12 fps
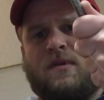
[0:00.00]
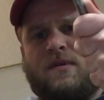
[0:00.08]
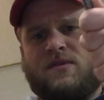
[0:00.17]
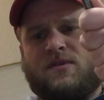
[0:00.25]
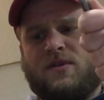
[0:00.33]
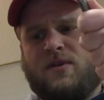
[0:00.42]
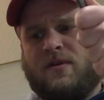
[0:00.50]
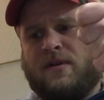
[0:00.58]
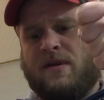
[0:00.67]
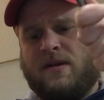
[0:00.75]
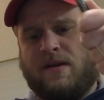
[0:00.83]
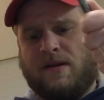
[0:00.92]
start
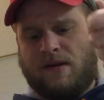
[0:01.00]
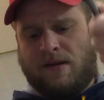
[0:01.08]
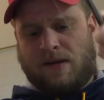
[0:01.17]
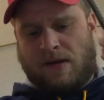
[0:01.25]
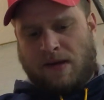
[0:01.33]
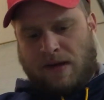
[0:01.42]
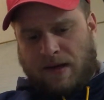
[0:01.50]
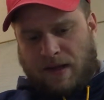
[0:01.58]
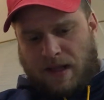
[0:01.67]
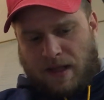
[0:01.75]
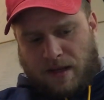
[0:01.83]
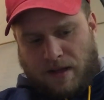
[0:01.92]

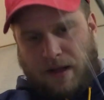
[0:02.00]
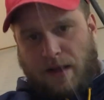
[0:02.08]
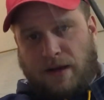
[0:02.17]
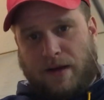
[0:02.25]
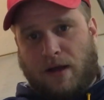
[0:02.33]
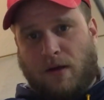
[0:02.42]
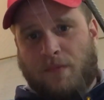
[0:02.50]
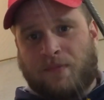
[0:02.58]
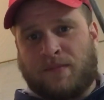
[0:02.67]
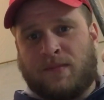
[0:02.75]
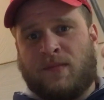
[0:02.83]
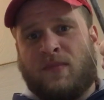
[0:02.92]
getting it on. Now,
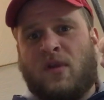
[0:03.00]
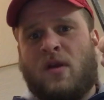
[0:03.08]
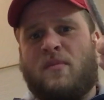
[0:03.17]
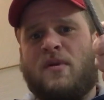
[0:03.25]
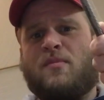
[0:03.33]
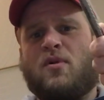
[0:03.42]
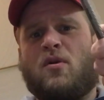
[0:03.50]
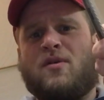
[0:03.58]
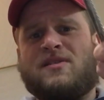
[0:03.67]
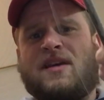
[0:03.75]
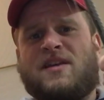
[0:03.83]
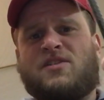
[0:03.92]
people
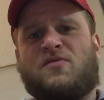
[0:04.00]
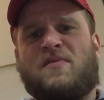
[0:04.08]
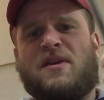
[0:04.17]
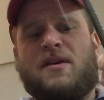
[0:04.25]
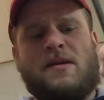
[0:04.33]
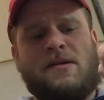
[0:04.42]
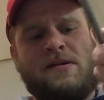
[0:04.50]
always ask me